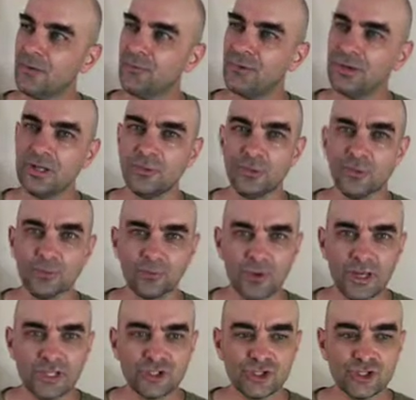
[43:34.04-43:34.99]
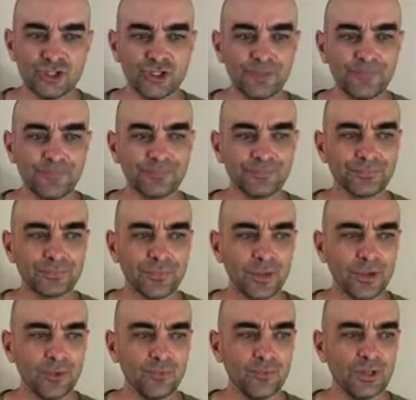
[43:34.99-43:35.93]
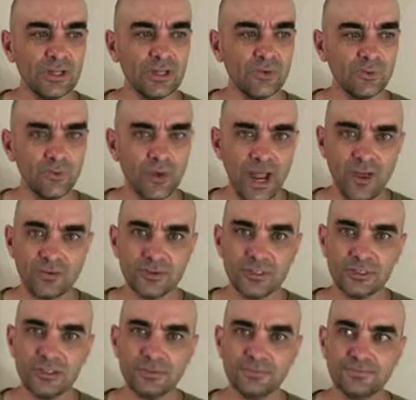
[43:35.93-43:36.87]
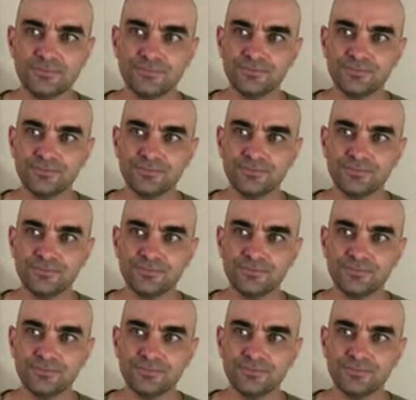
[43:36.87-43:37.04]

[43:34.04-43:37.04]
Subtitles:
really rich, really rounded.